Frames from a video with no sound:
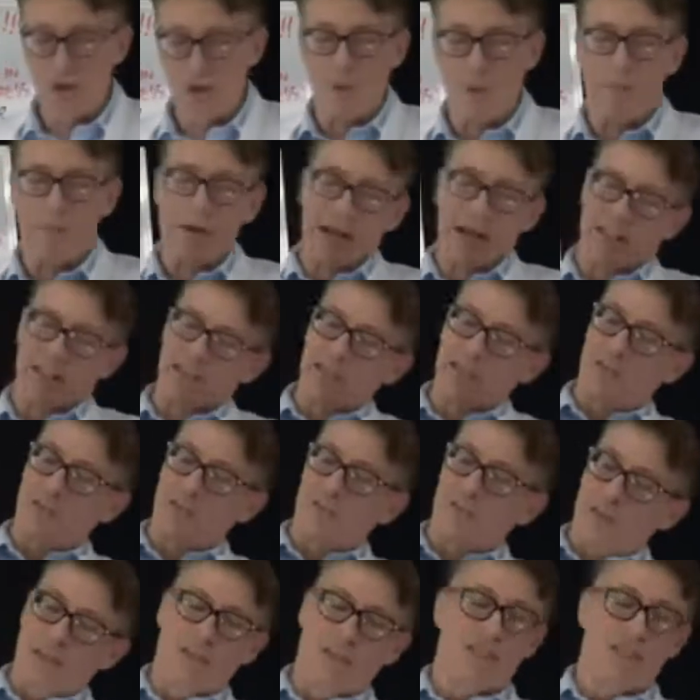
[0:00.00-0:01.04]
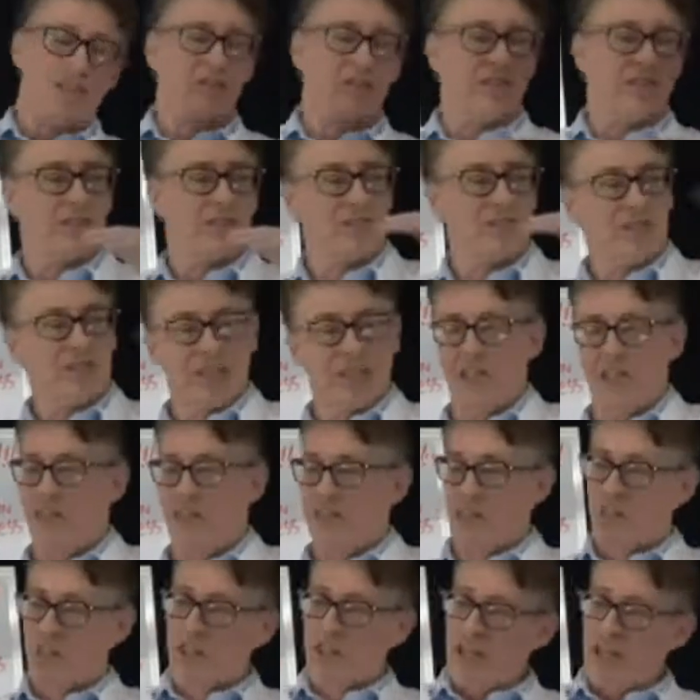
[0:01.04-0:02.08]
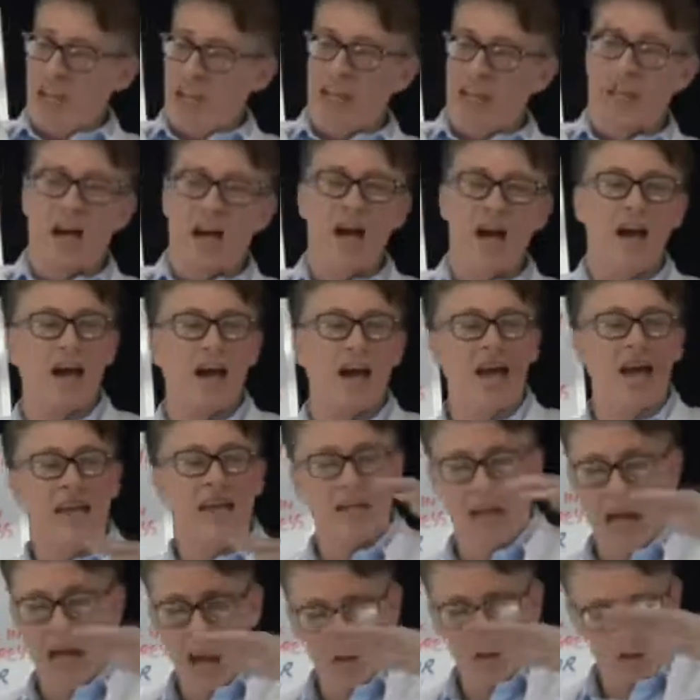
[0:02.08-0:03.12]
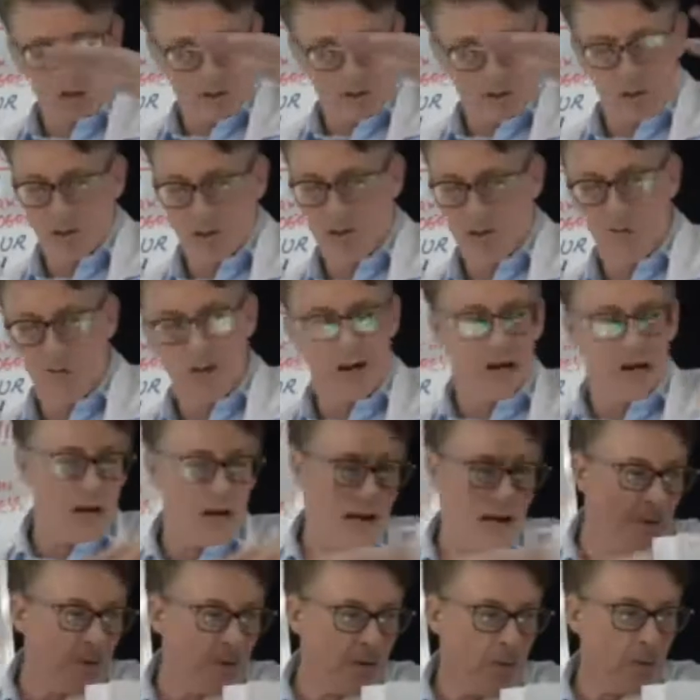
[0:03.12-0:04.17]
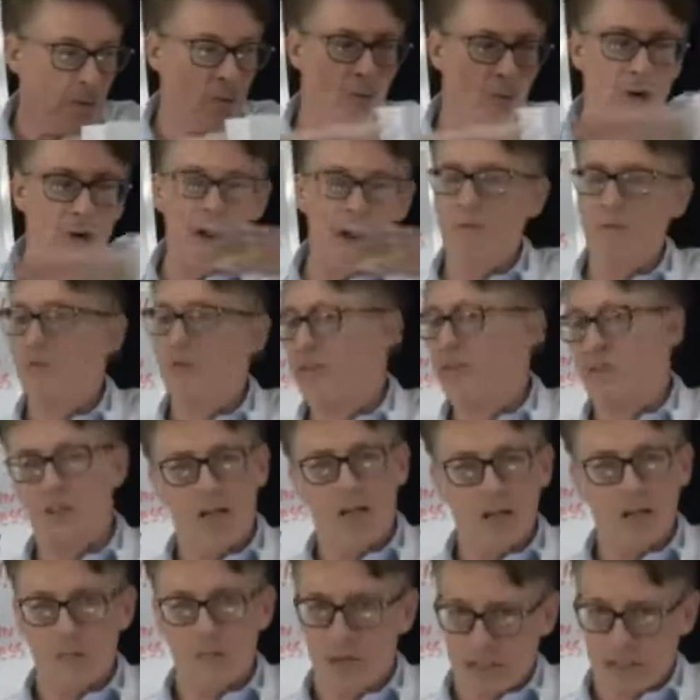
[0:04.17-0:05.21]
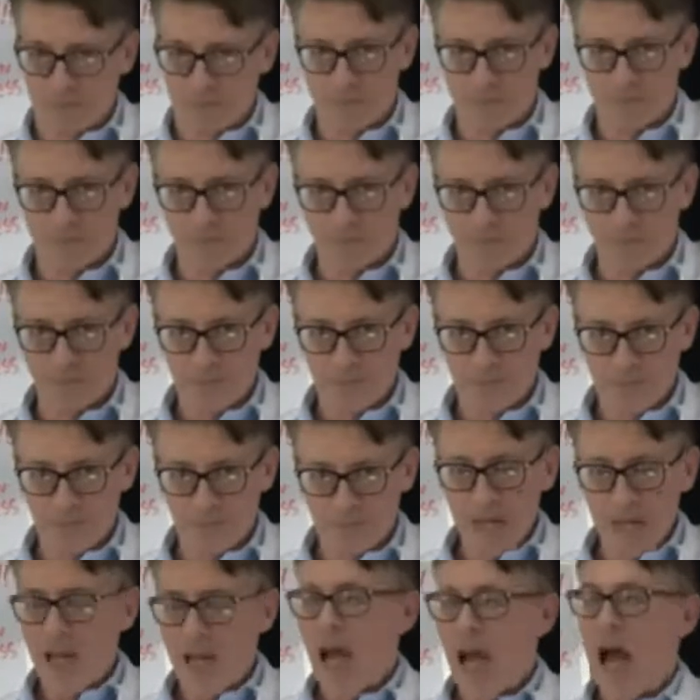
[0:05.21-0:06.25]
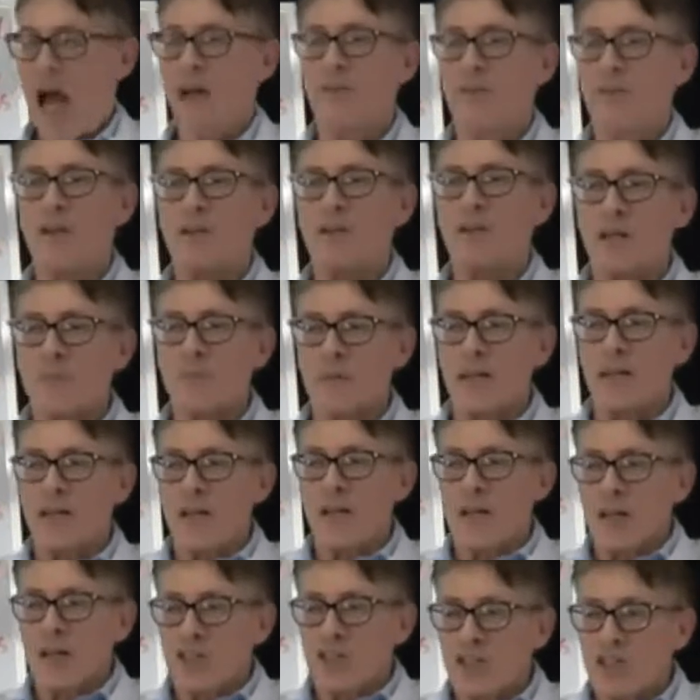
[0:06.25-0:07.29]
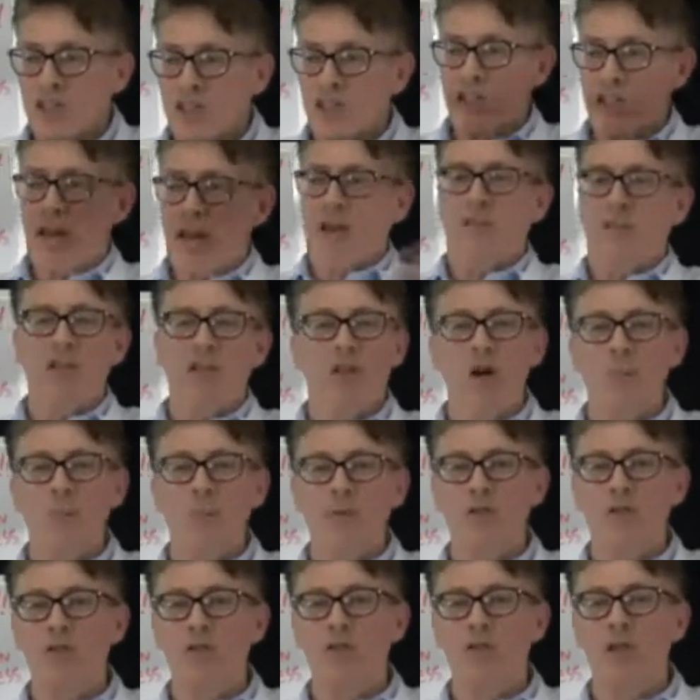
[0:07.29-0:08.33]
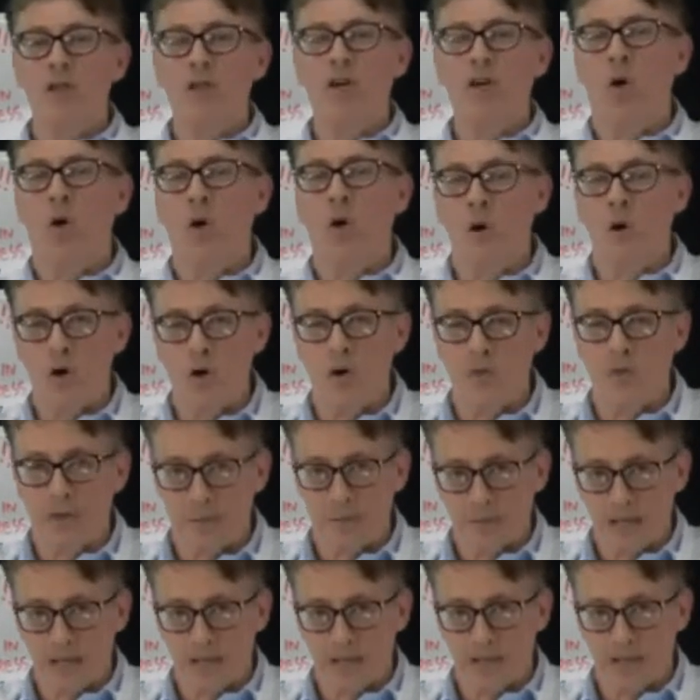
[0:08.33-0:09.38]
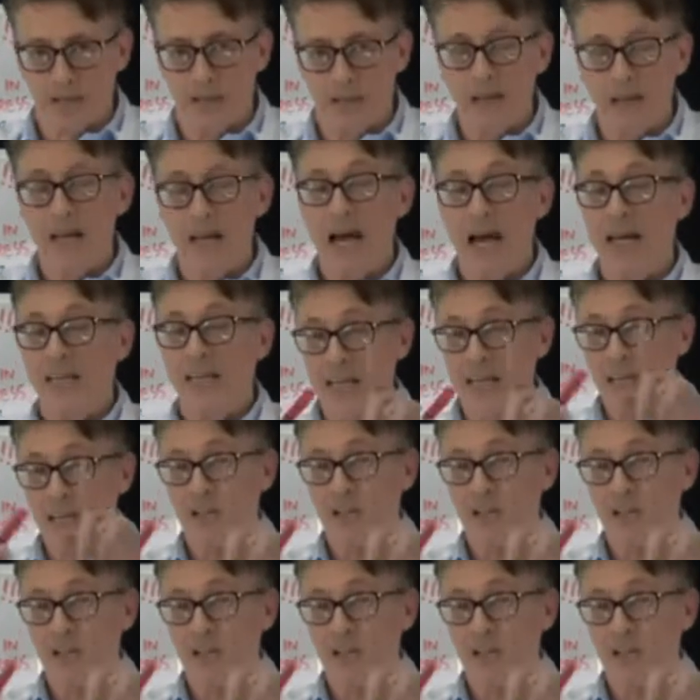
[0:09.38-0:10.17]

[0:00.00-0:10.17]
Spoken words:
going to go back to their villages and cities in Shanghai and out to wherever it's going to be. And they're going to be sharing the opportunity all over the place. And